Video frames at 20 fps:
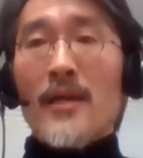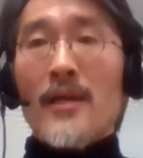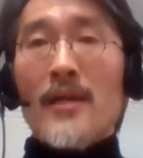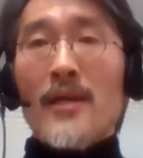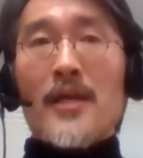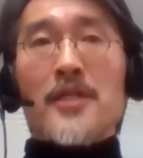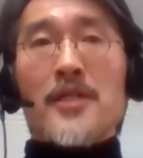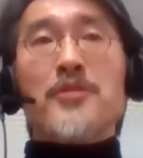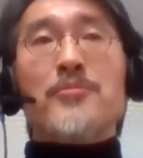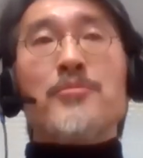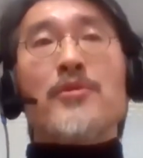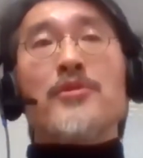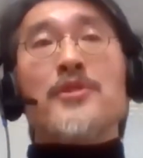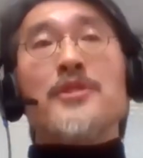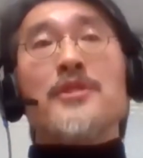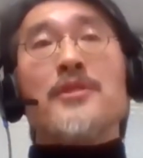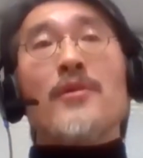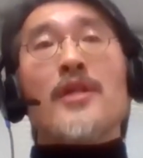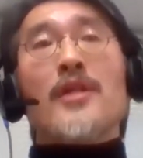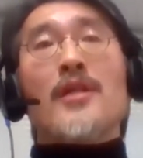and
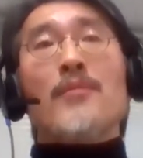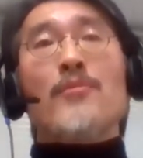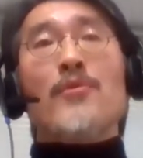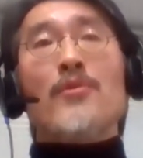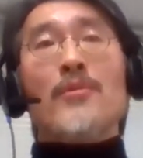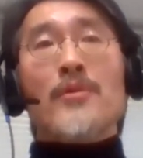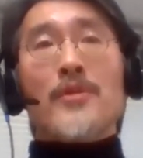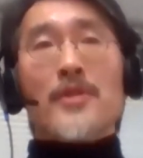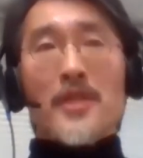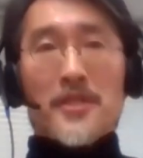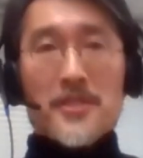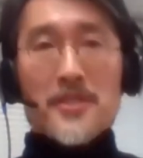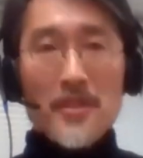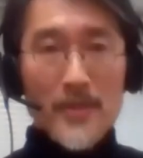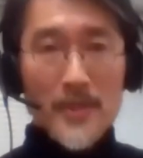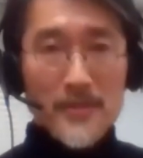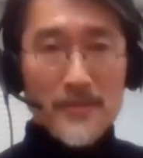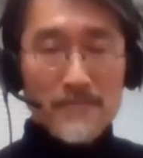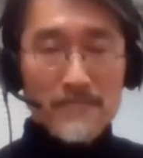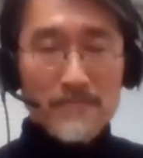also some of the,
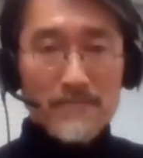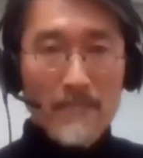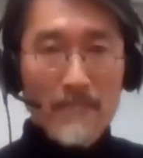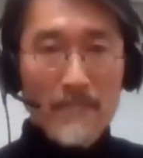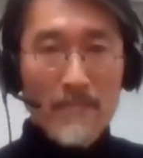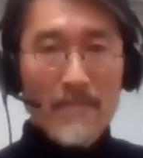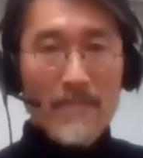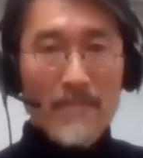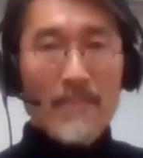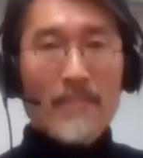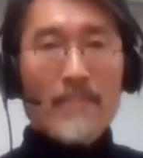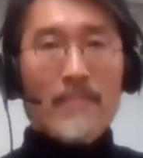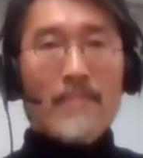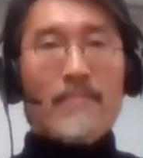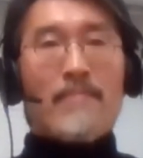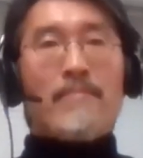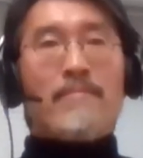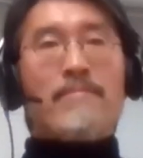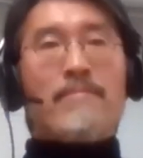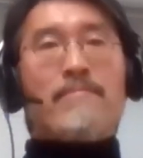the
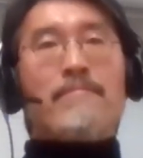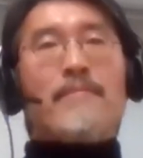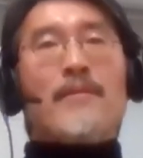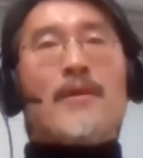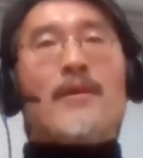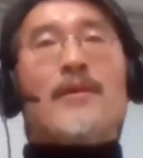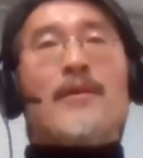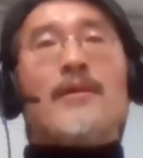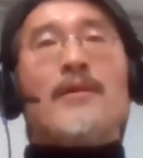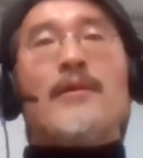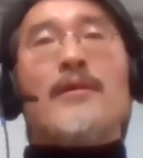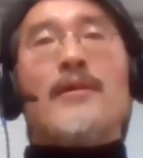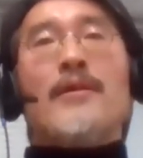universities accepted